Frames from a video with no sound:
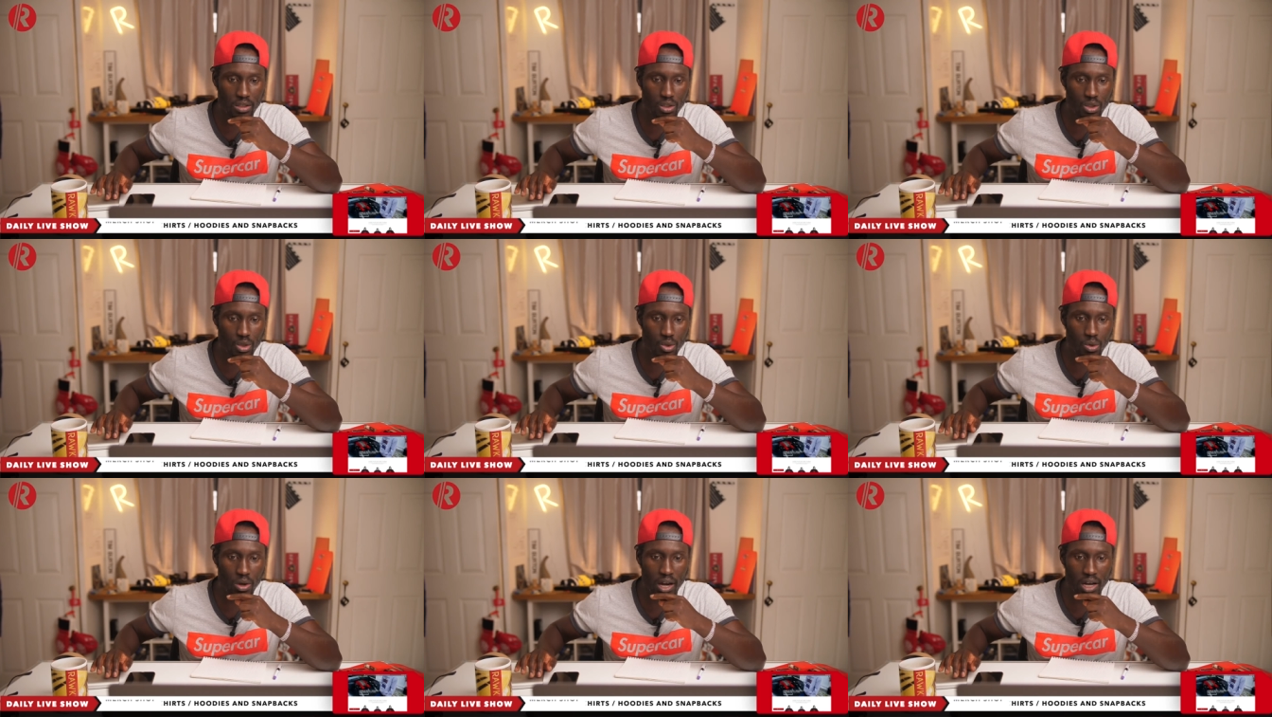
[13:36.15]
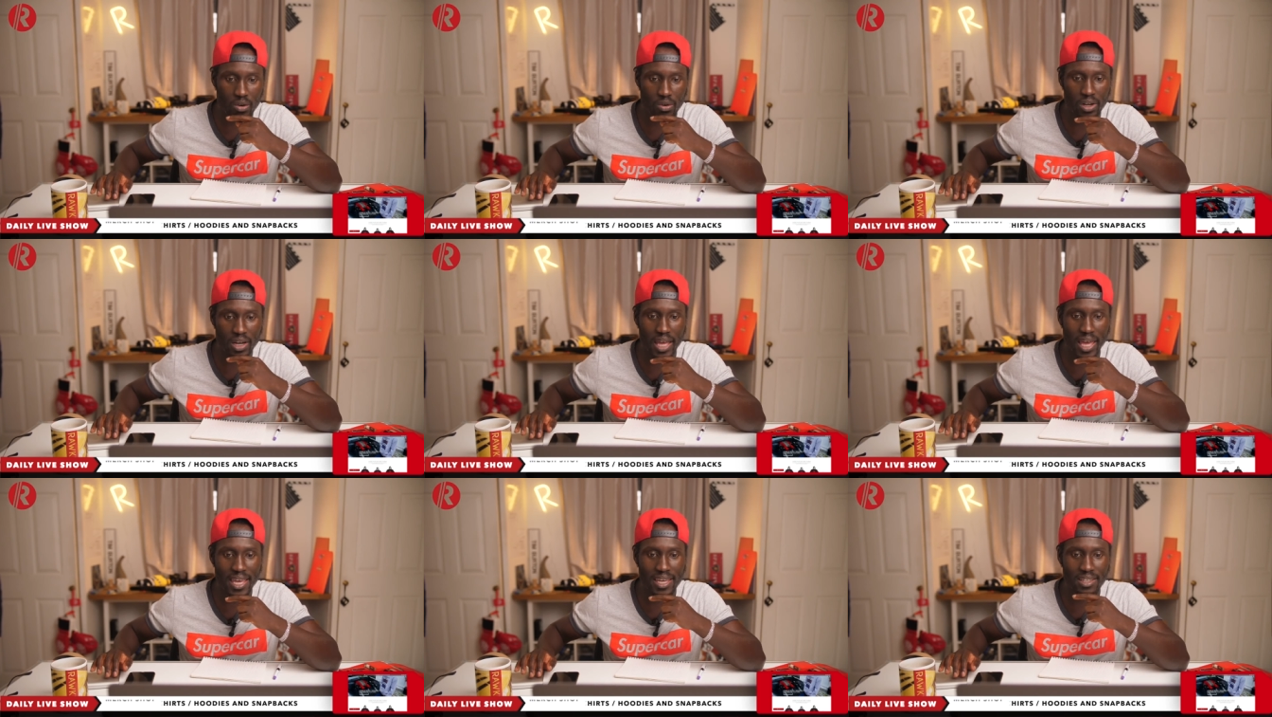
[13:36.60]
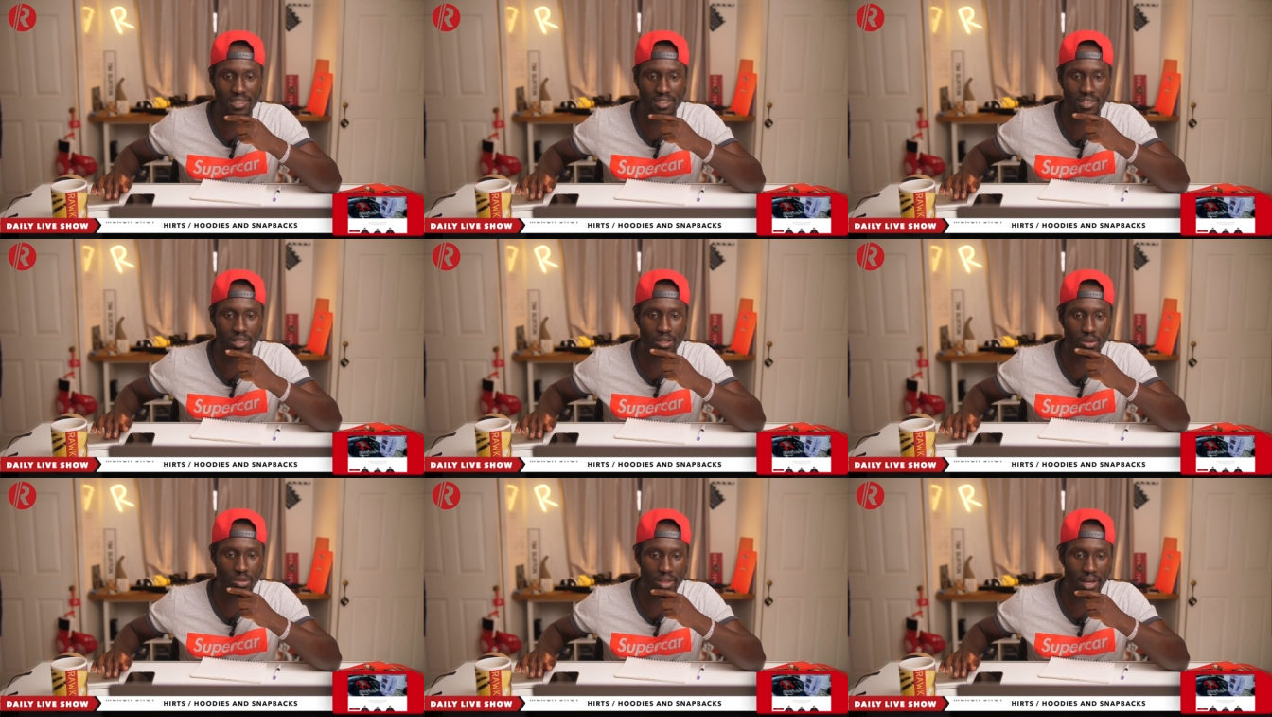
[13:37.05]

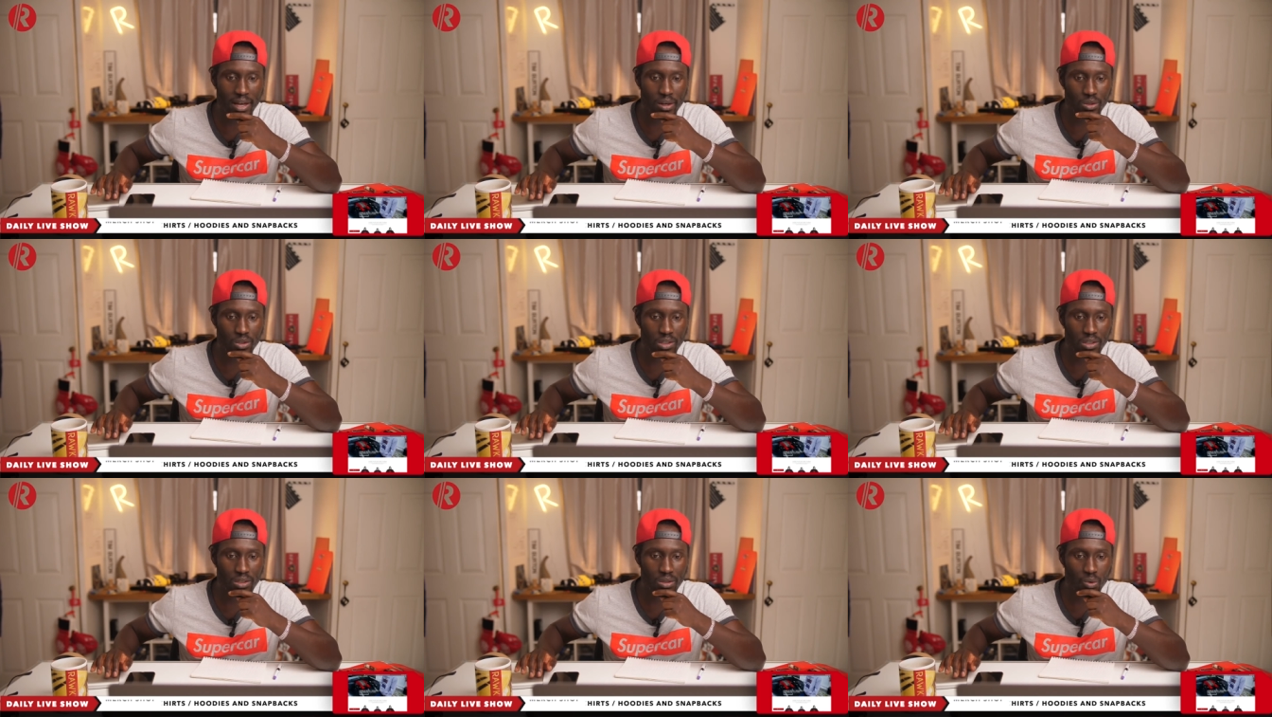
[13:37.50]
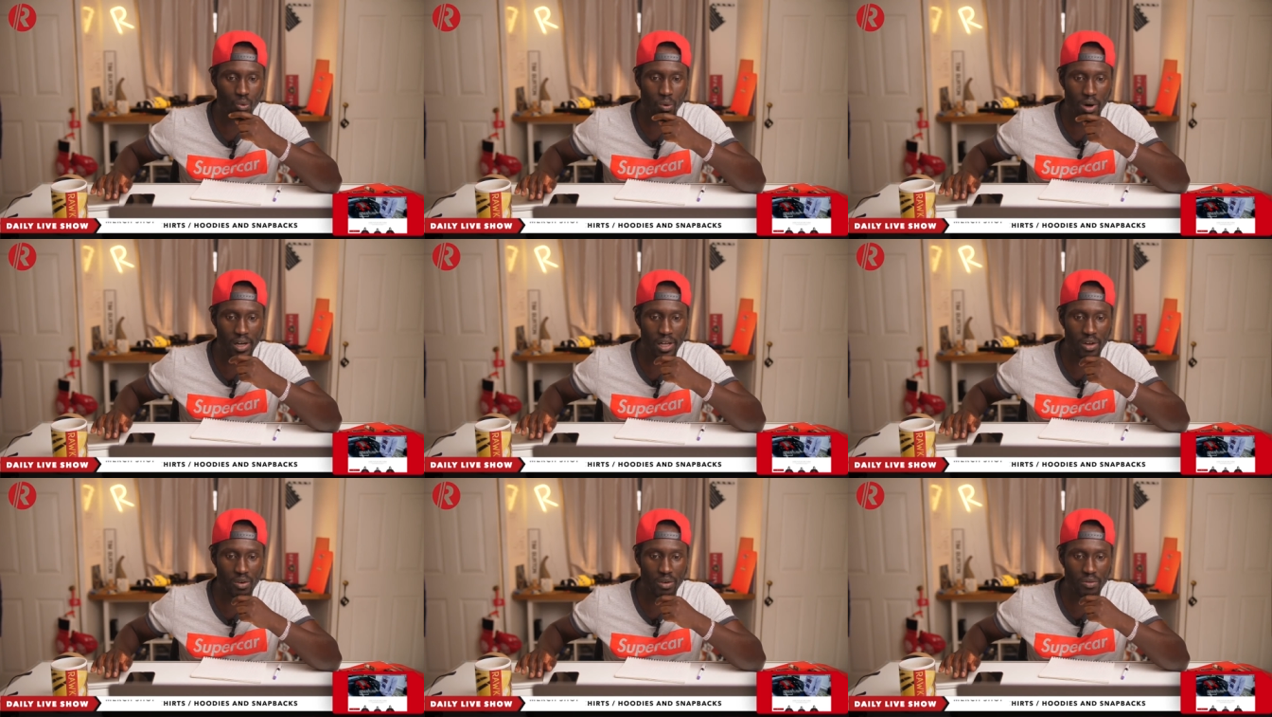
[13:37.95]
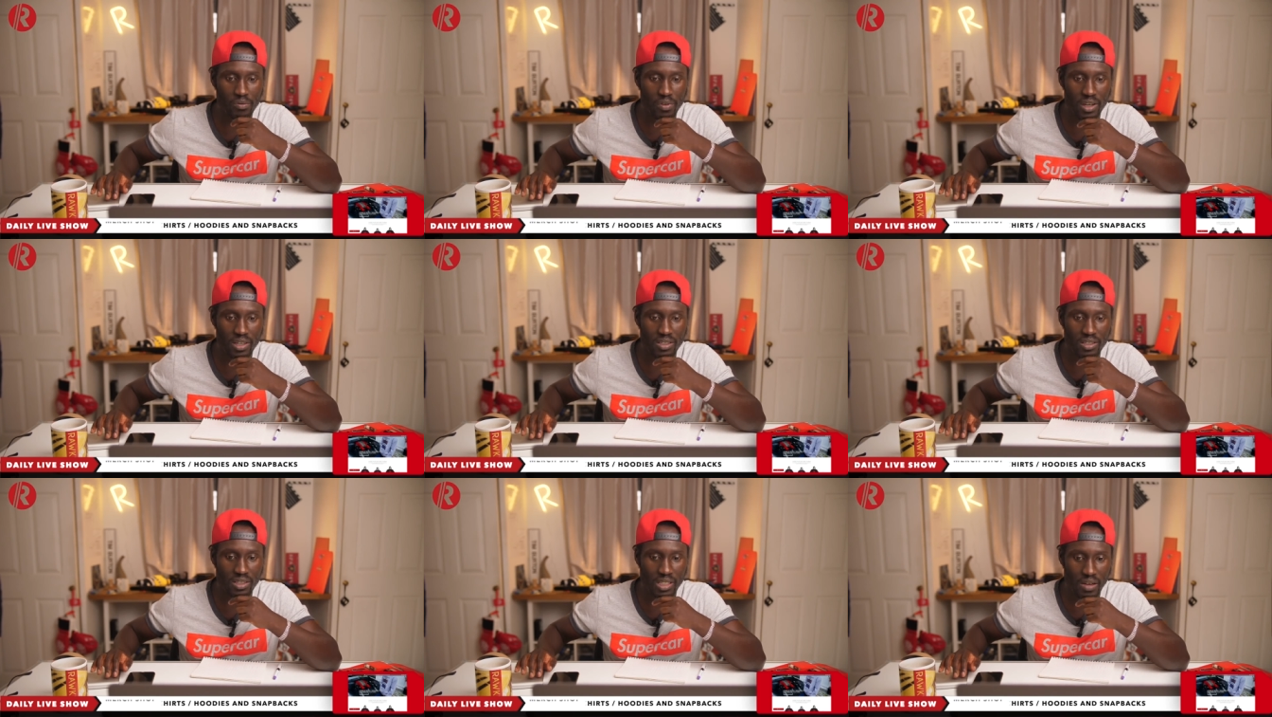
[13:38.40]

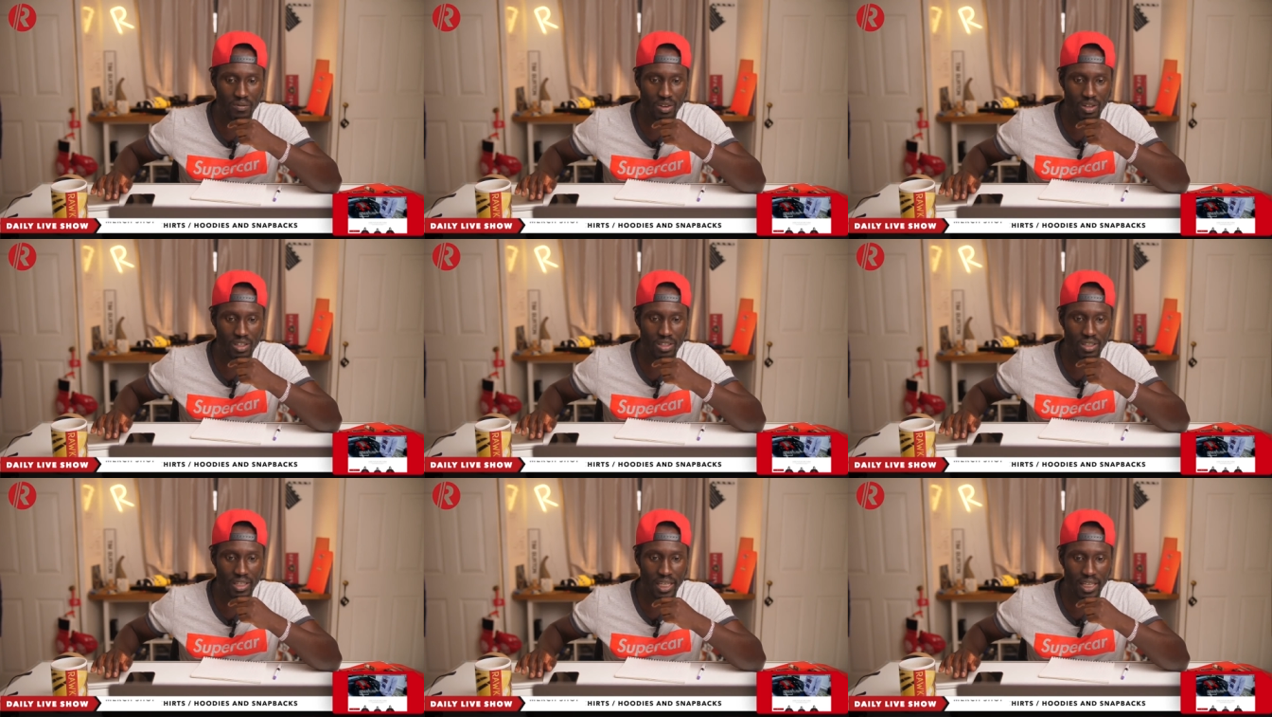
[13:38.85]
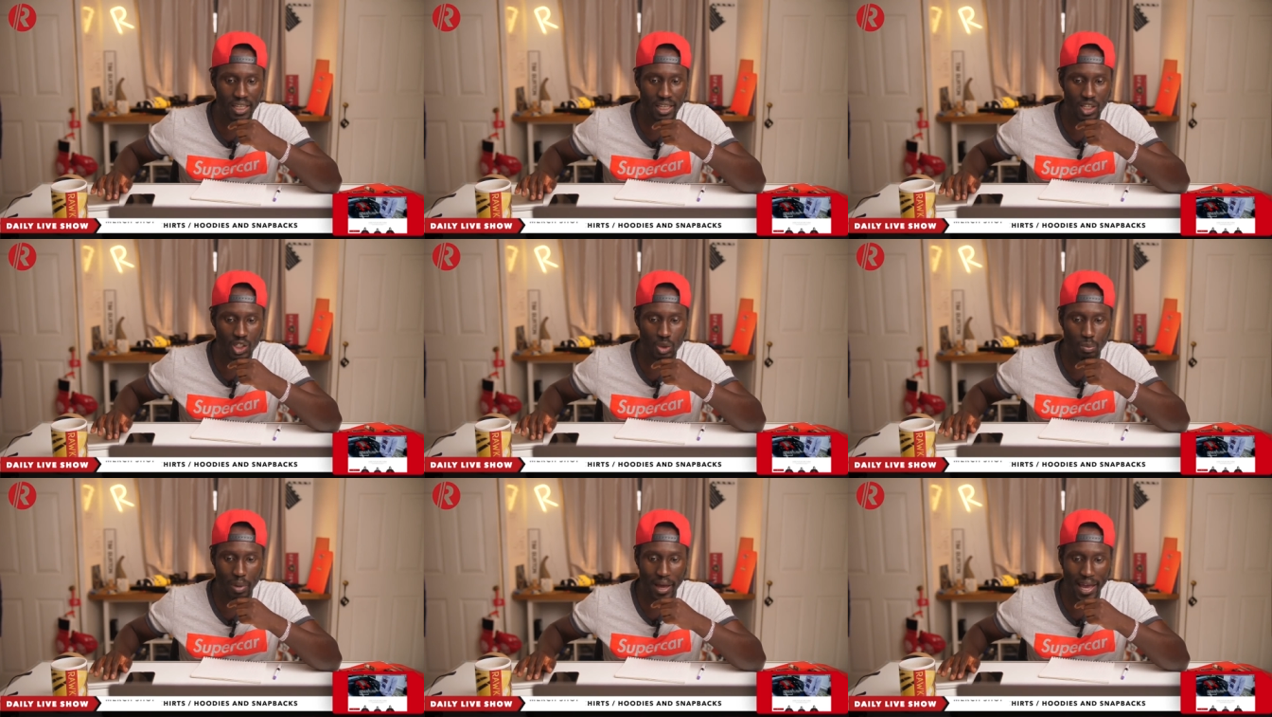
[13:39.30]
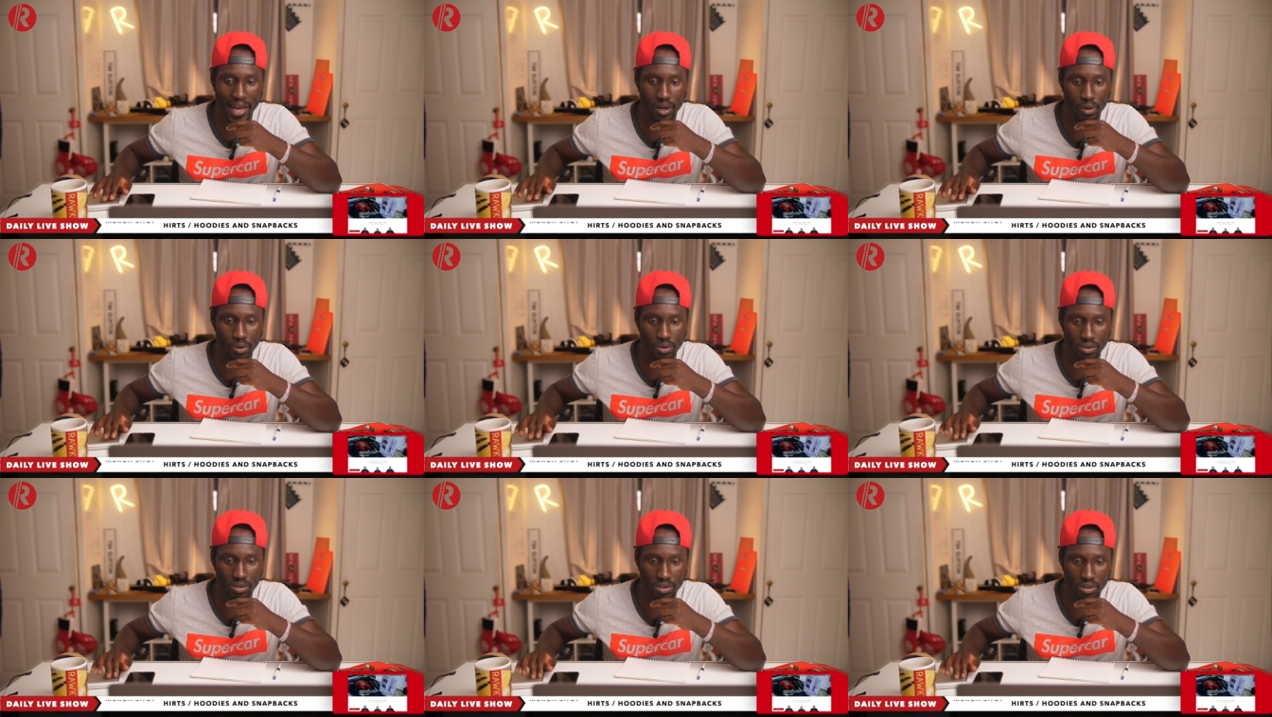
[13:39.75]
218,137 English
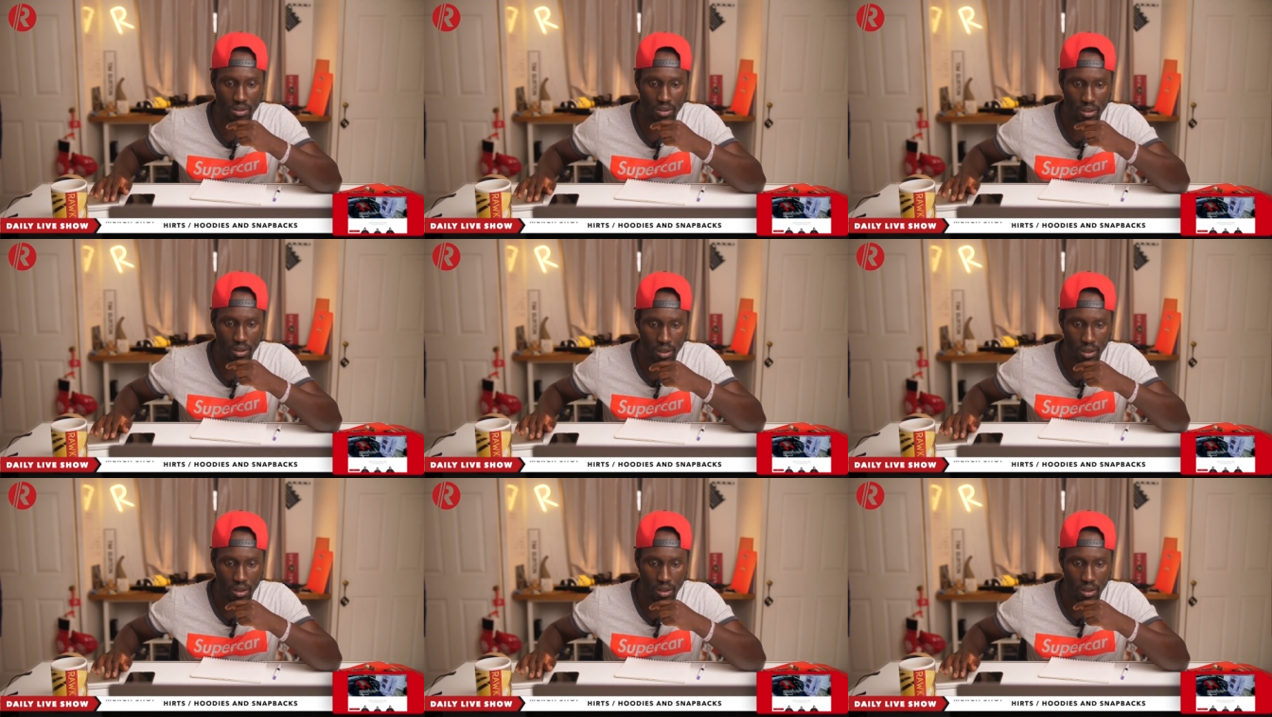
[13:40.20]
pounds.